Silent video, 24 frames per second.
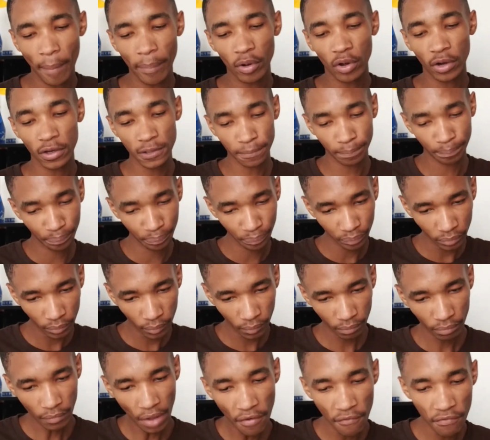because
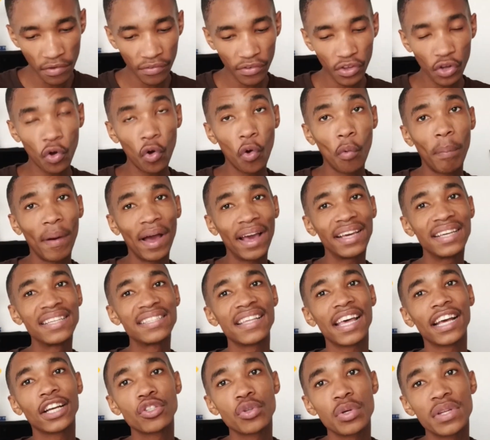Ufifi Cooper
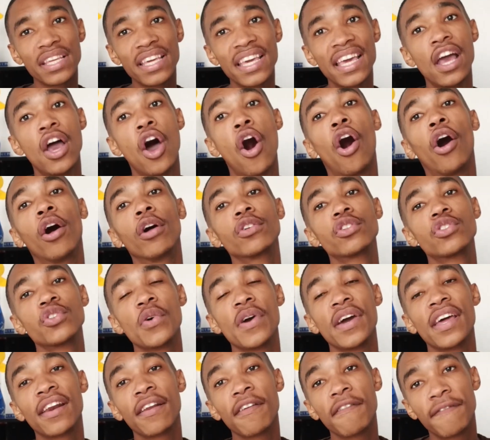is actually also
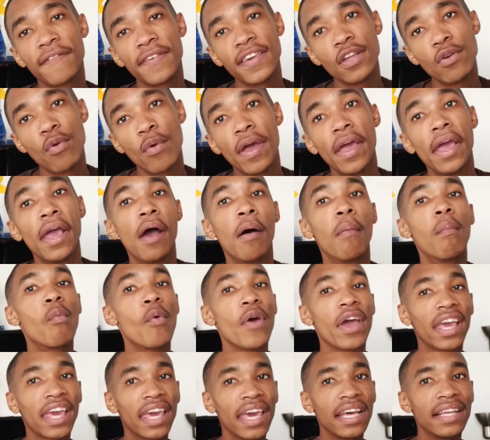a Refilwe
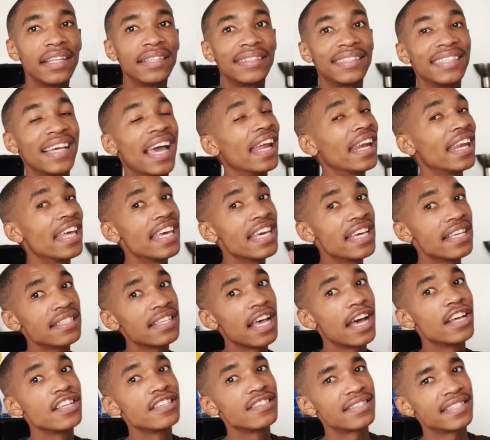Mweketi and his
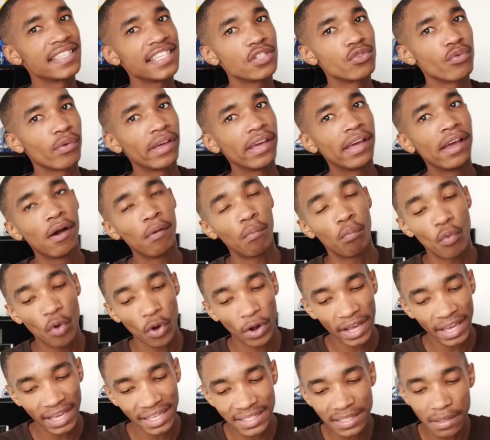Sizwe
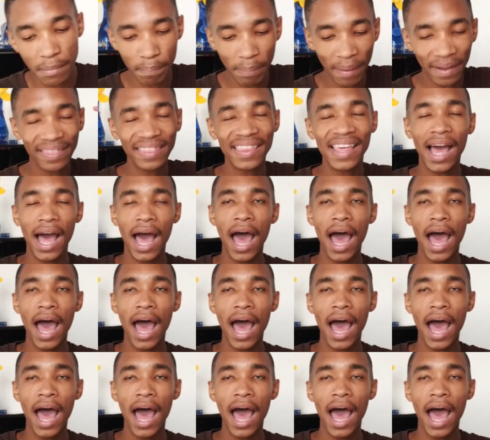Mweketi. But